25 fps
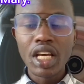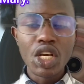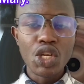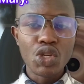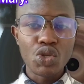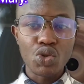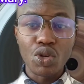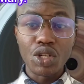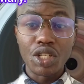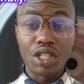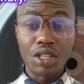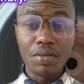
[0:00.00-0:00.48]

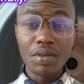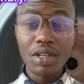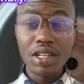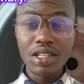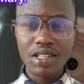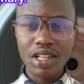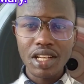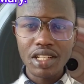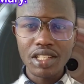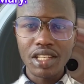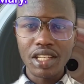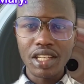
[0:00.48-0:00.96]
So it means
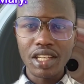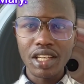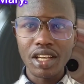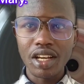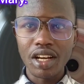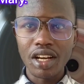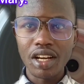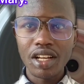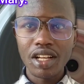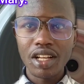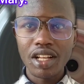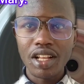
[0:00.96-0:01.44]
that
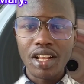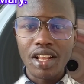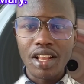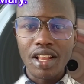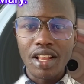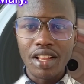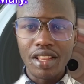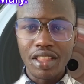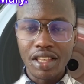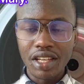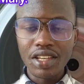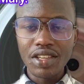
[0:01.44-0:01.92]
here
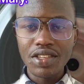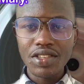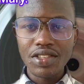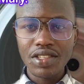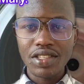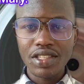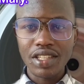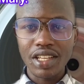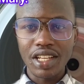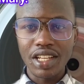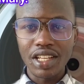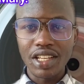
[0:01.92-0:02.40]

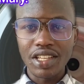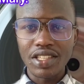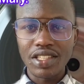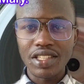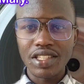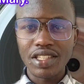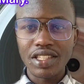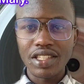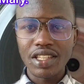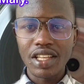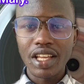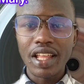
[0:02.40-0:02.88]
this it
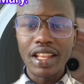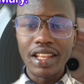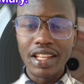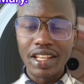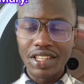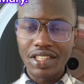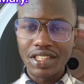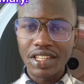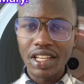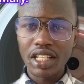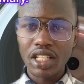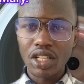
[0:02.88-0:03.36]
is the
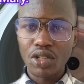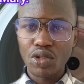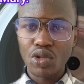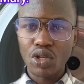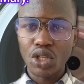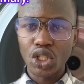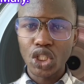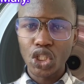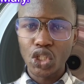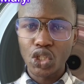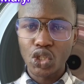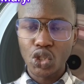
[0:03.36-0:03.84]
sentence
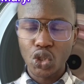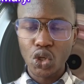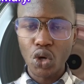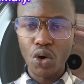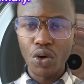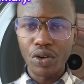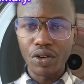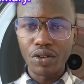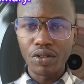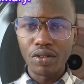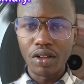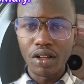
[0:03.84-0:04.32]
which is show
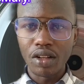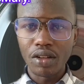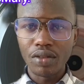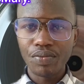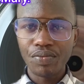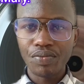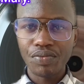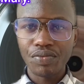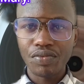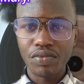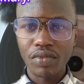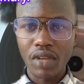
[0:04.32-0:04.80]
you
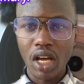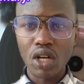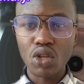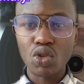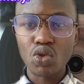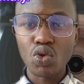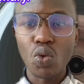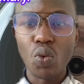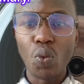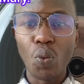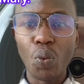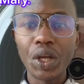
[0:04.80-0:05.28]

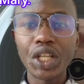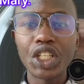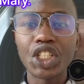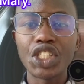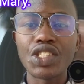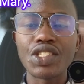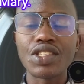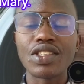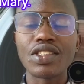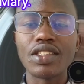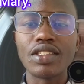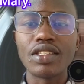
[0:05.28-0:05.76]
also which
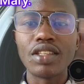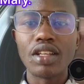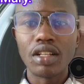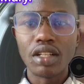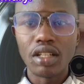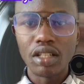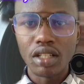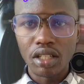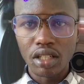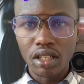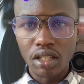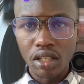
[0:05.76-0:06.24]
is
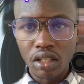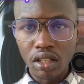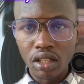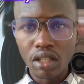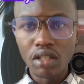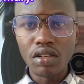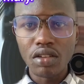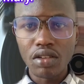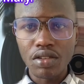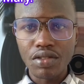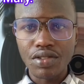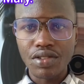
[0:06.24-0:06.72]

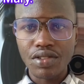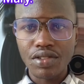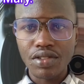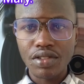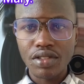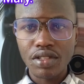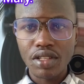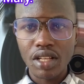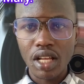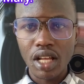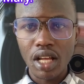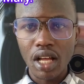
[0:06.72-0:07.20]

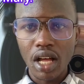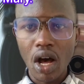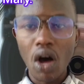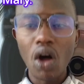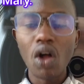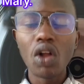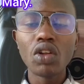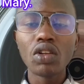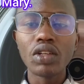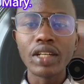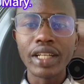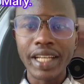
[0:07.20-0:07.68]
rules
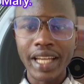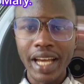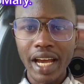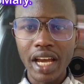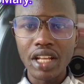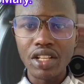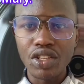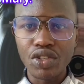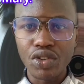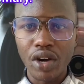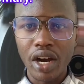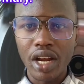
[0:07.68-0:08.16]
all
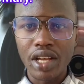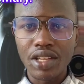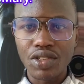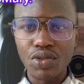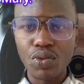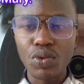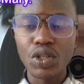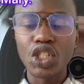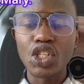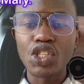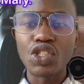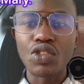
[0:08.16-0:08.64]
guidelines
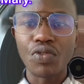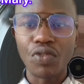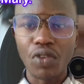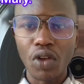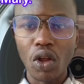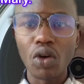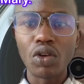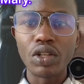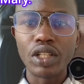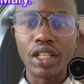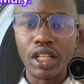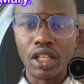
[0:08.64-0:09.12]
which is
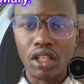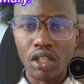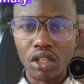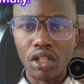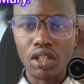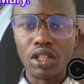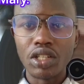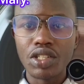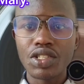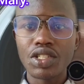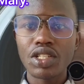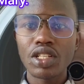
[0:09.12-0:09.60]
follow the
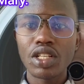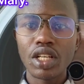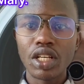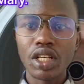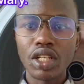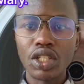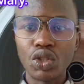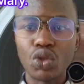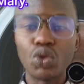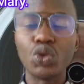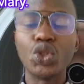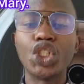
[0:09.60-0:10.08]
rules
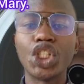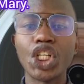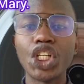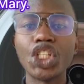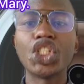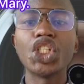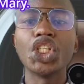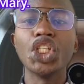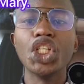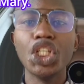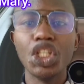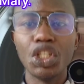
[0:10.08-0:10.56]
to
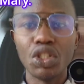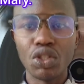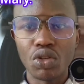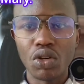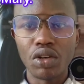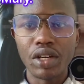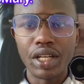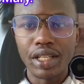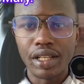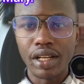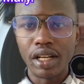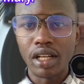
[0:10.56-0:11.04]
change into
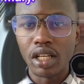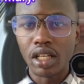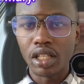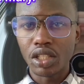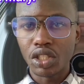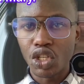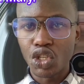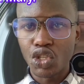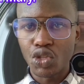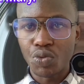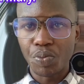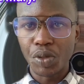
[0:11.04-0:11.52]

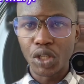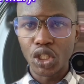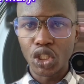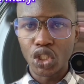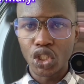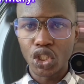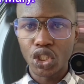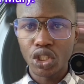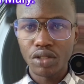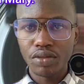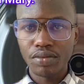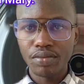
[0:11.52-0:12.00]
indirect
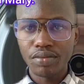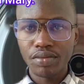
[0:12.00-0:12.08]
speech.